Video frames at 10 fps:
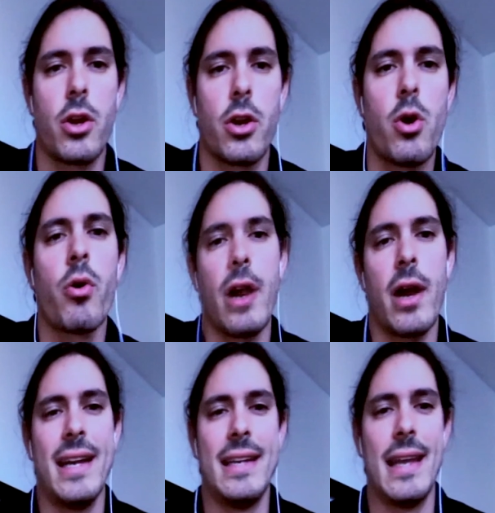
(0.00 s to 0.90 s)
the
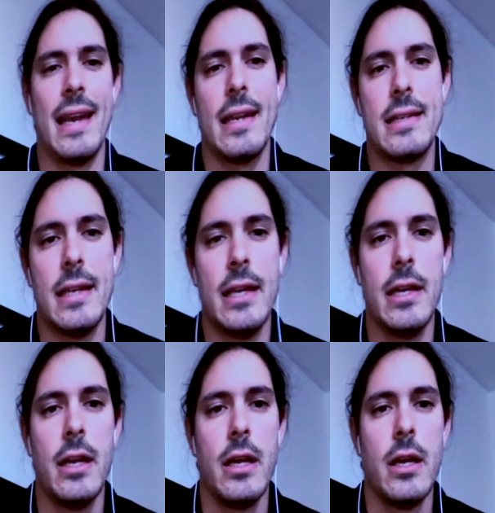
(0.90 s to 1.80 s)
core
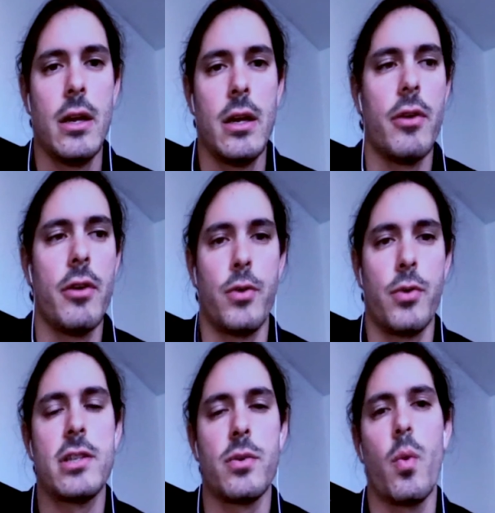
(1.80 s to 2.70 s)
identity of the reason
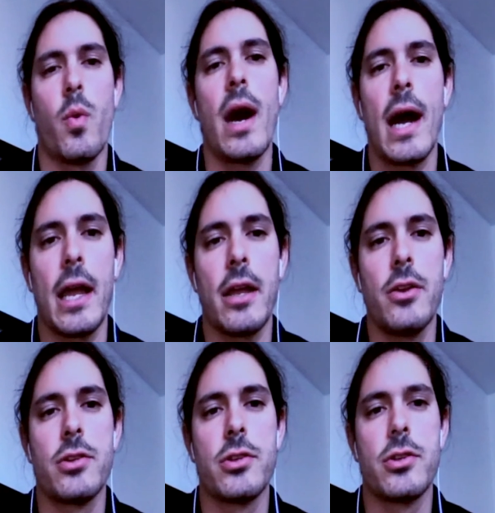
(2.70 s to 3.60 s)
why you
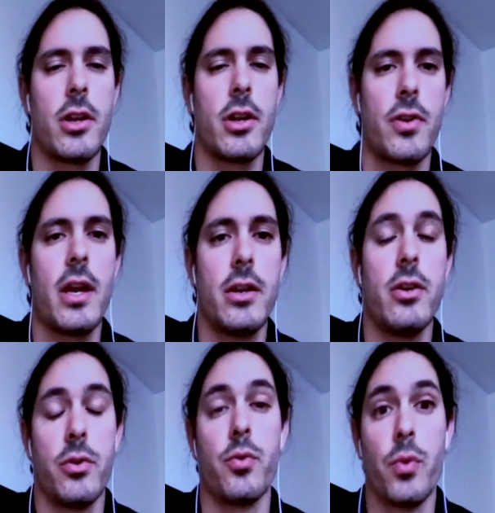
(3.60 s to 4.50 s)
started training.
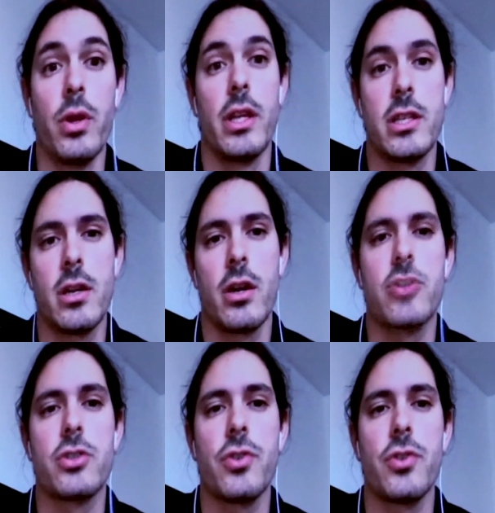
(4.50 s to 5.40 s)
You really started
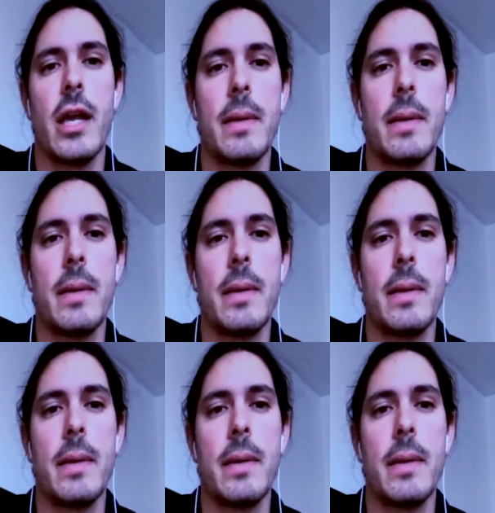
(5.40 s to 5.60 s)
training,